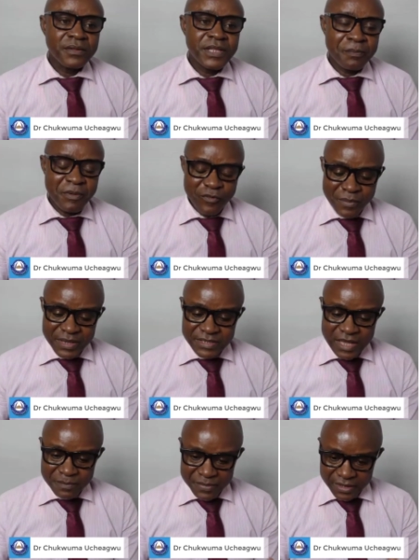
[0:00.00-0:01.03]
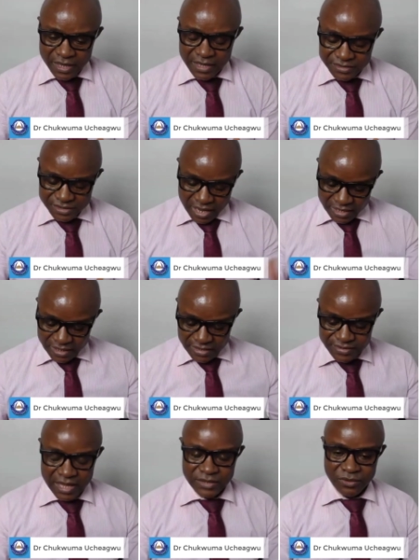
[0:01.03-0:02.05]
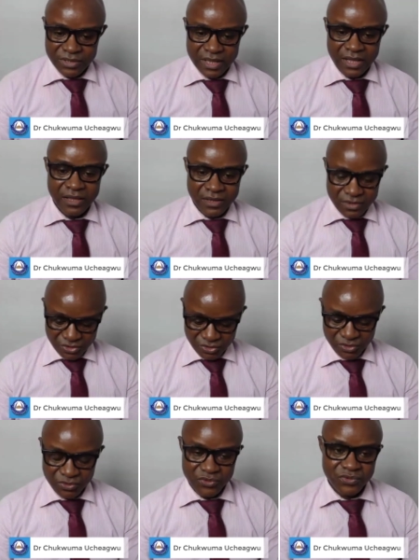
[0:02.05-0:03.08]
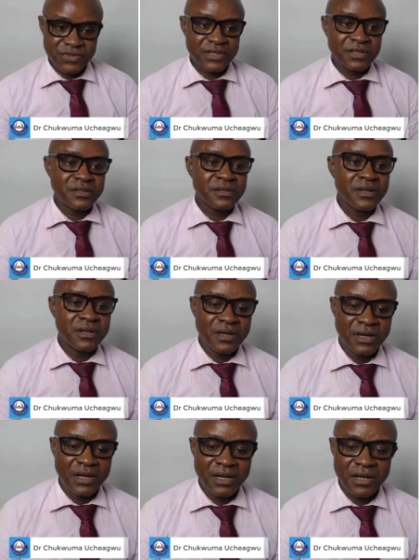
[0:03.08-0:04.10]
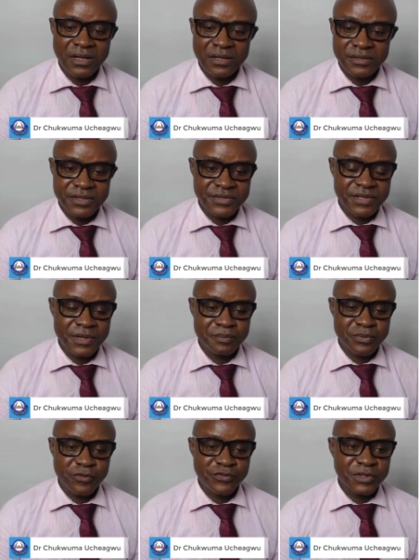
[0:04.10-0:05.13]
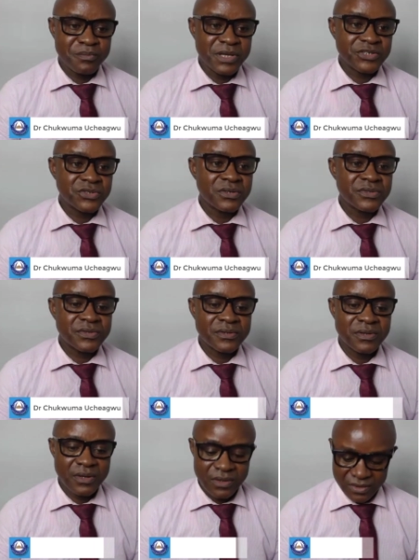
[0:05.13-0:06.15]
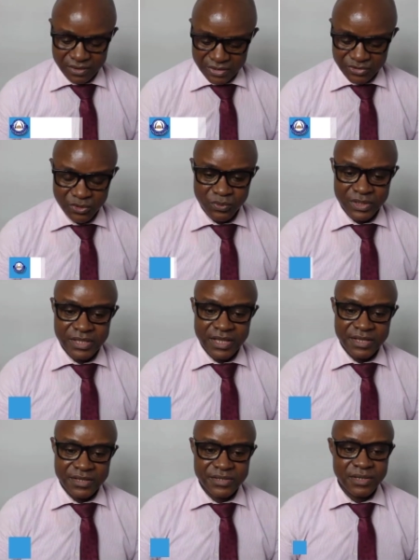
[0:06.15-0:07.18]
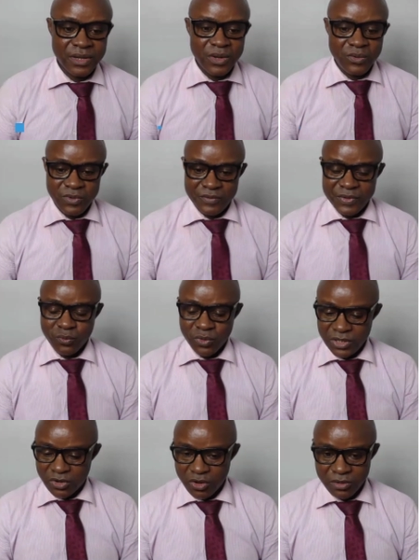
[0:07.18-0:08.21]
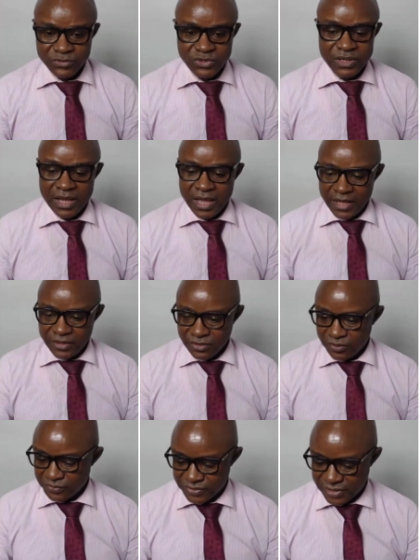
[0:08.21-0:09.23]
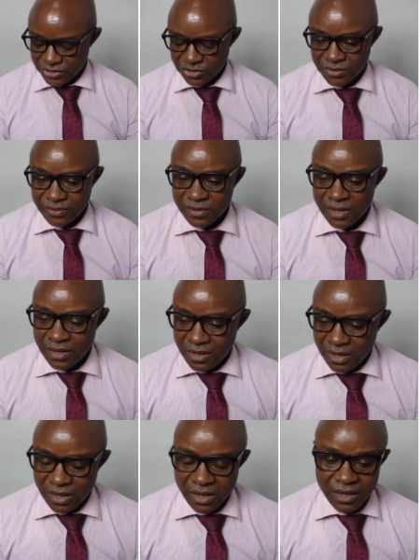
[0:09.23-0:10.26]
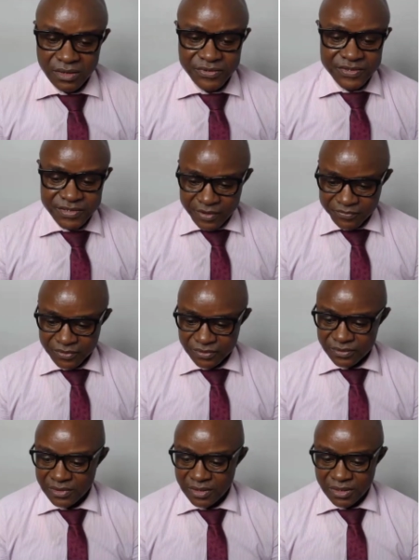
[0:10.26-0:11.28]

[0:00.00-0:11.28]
their performance can be gauged against another, using these profit measures. All right. So with these, we have equally come to the end of session 7,